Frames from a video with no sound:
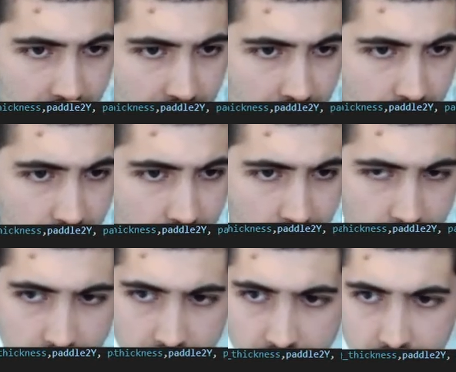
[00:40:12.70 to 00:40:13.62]
left
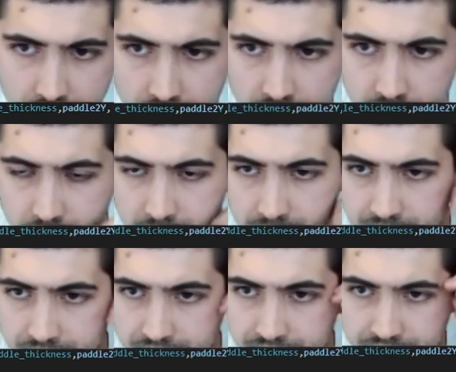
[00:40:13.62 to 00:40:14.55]
player 1,
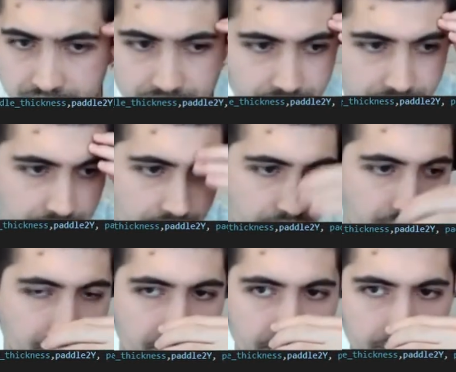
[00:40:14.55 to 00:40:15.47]

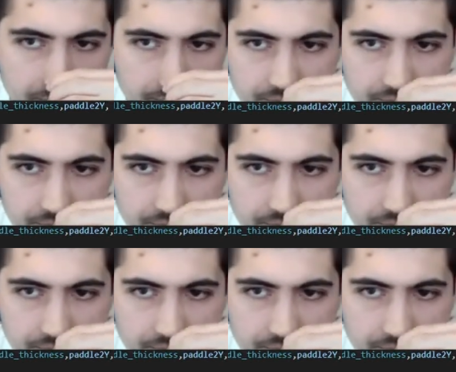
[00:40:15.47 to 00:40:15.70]
and for